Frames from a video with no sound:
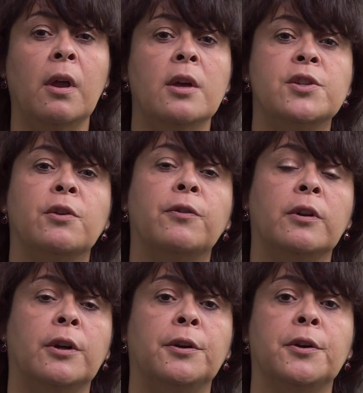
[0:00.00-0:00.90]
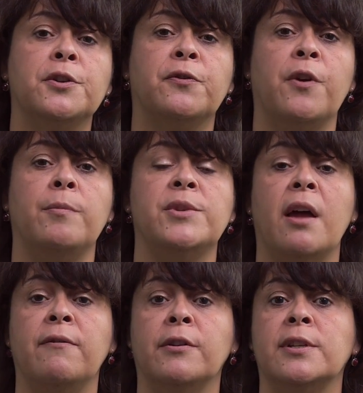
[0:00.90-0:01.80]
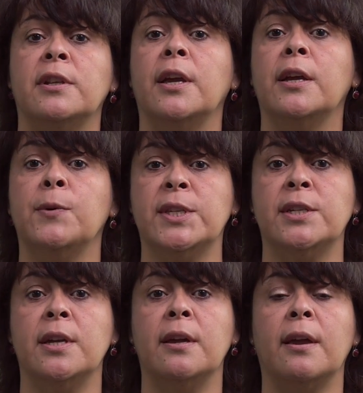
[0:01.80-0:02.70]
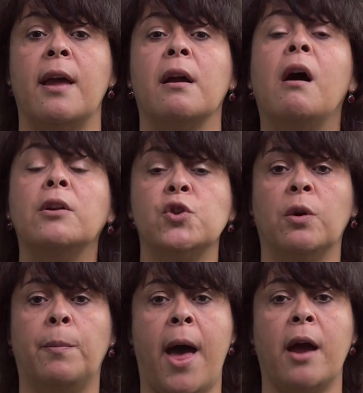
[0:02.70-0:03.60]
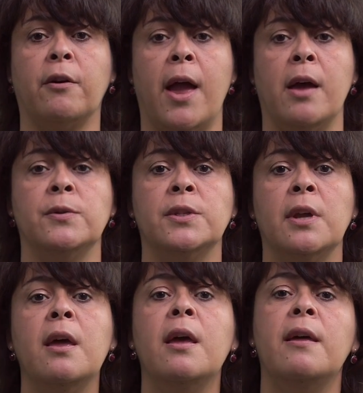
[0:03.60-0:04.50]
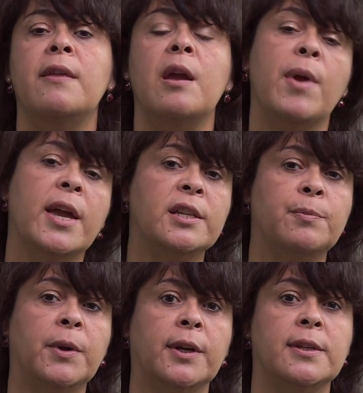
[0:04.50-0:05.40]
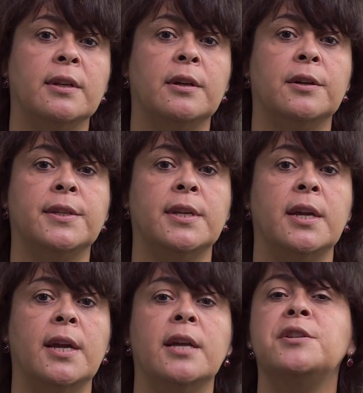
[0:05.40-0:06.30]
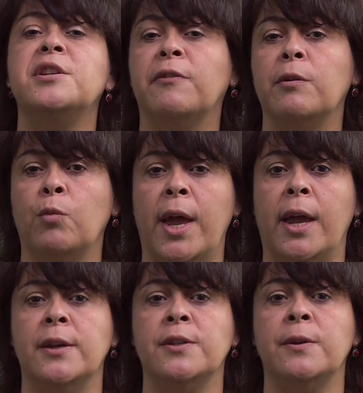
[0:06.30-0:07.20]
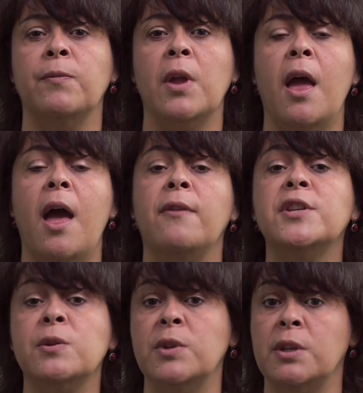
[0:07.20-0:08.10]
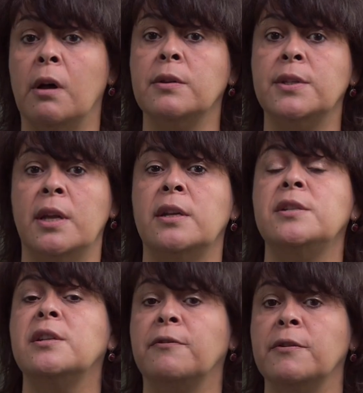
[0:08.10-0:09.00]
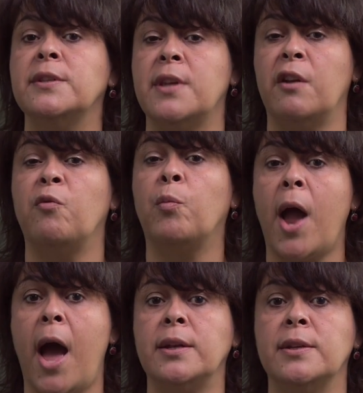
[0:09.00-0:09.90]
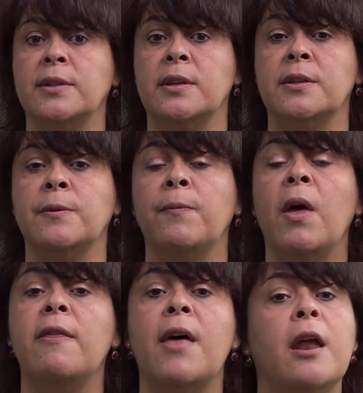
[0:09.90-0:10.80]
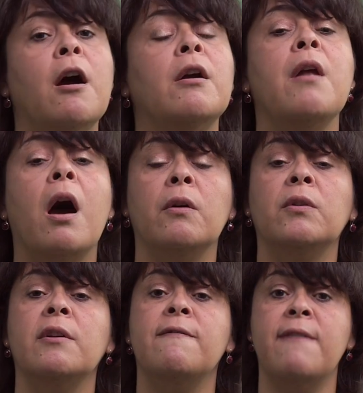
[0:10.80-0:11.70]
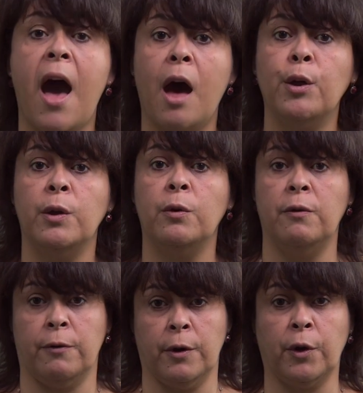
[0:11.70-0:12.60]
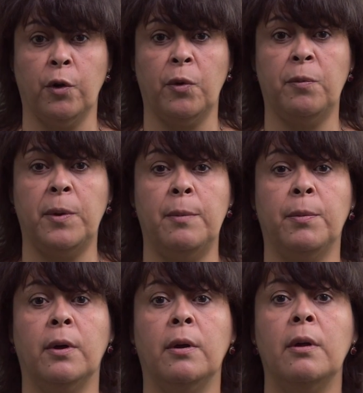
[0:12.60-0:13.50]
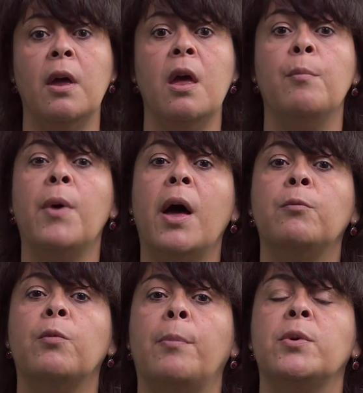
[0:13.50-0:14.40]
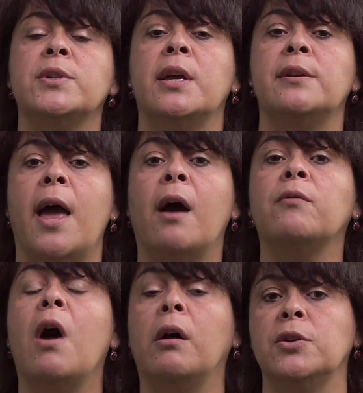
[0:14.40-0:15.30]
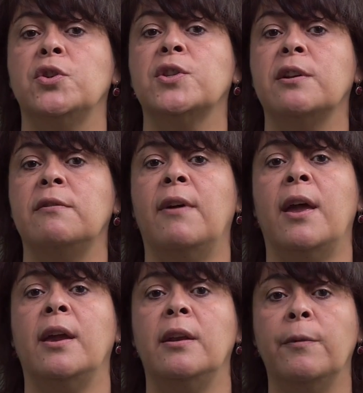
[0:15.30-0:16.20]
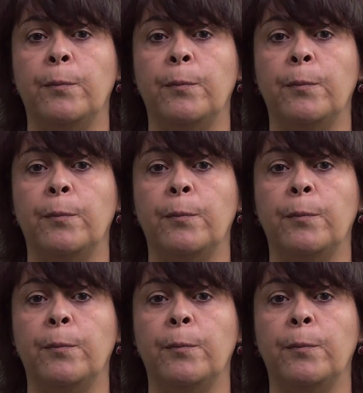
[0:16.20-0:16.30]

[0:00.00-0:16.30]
So for learners from diverse linguistic and cultural backgrounds, they may experience literacy in different ways, and this results in a different set of practices that are not only valued for a group of people, but represent how knowledge is conveyed.